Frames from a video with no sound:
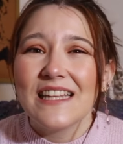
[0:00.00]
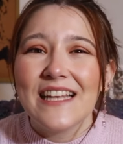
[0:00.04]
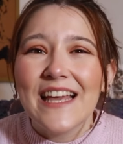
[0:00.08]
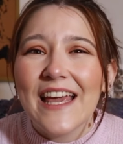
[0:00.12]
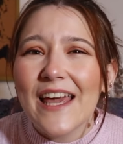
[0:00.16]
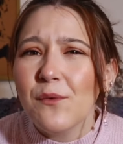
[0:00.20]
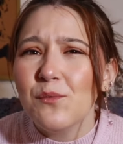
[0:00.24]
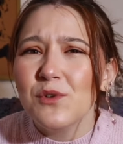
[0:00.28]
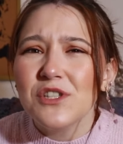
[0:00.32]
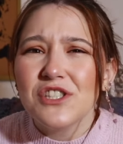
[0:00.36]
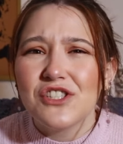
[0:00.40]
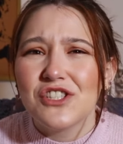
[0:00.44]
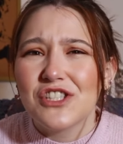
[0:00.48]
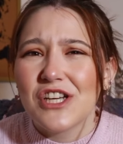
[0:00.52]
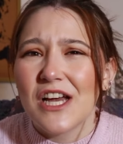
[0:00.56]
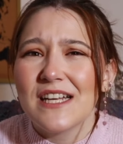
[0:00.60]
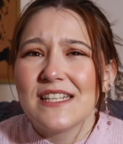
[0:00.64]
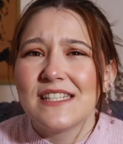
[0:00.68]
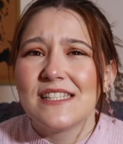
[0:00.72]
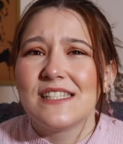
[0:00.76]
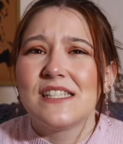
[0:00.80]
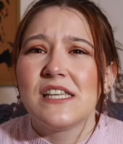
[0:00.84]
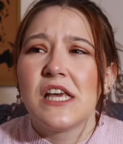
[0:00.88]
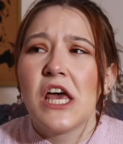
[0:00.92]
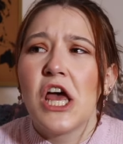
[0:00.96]
it was
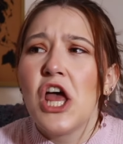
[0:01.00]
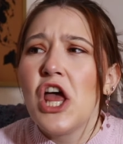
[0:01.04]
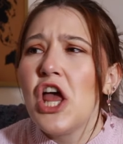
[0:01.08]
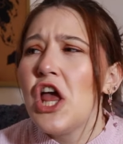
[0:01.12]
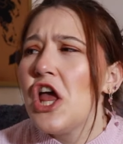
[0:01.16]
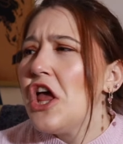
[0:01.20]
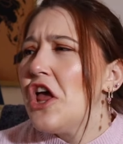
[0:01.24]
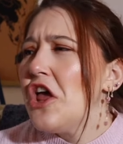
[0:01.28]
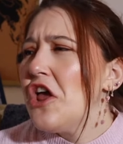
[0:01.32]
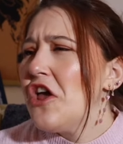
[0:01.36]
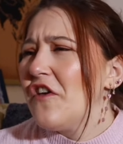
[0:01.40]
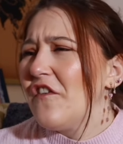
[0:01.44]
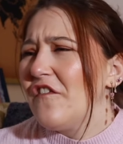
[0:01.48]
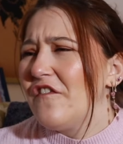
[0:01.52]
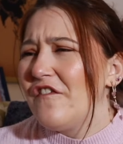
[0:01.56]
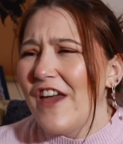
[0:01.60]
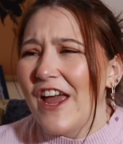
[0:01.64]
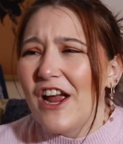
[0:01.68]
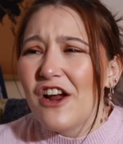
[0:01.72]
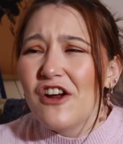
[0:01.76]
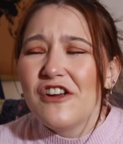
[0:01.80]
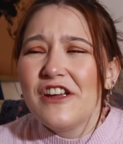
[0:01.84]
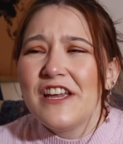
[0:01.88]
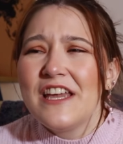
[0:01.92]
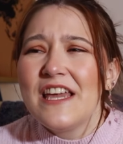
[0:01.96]
just
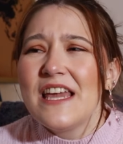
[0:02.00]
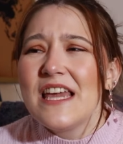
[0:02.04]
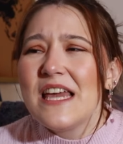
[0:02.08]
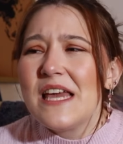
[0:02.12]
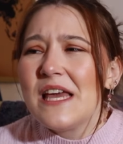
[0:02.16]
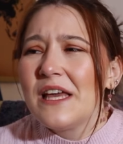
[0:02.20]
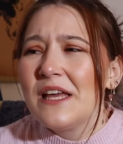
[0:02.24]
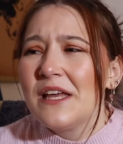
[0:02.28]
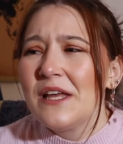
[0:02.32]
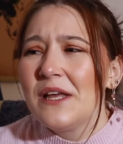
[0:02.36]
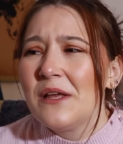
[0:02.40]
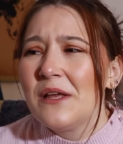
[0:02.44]
very